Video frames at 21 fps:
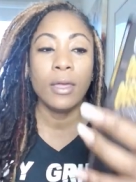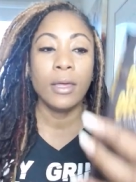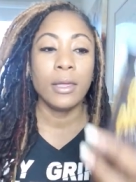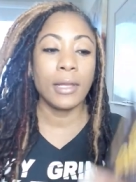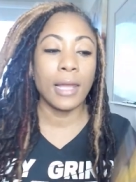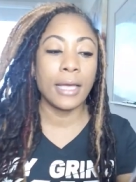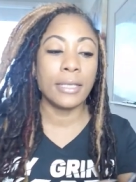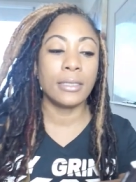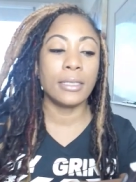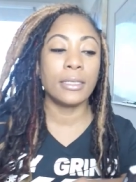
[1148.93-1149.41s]

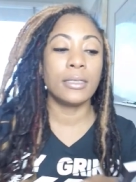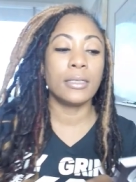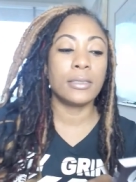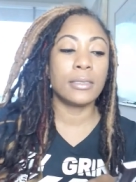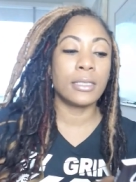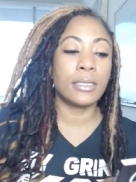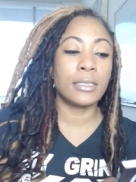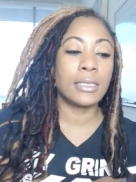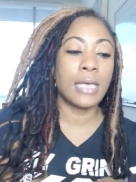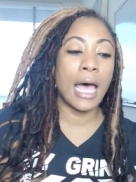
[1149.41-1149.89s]
like the
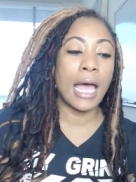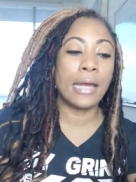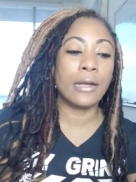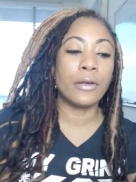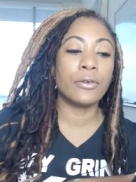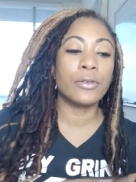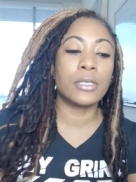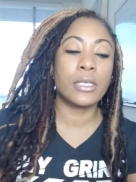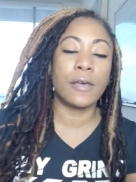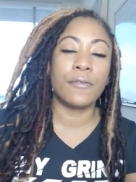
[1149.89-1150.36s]
the
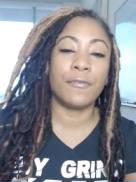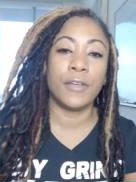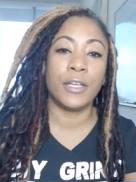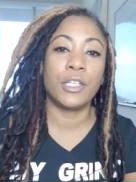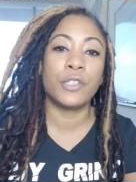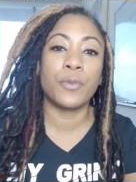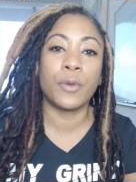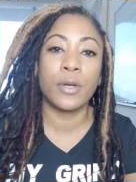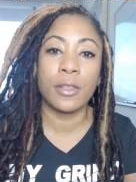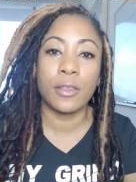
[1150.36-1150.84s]
titles of
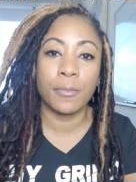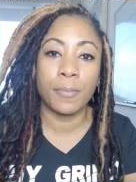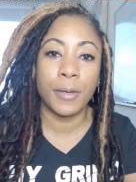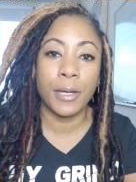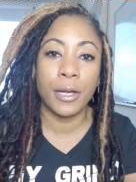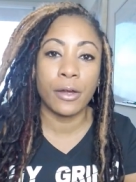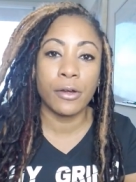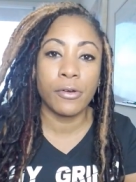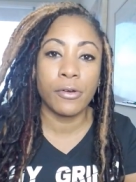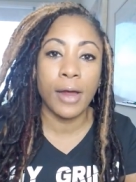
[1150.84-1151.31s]
each one of the
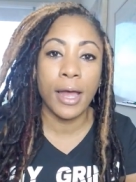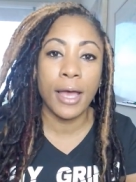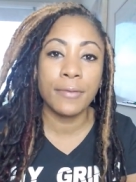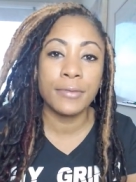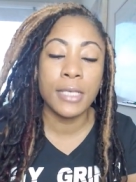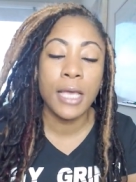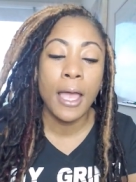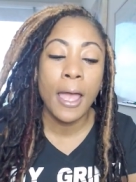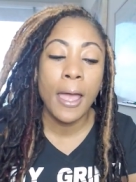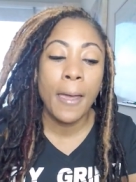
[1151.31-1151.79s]
paragraphs,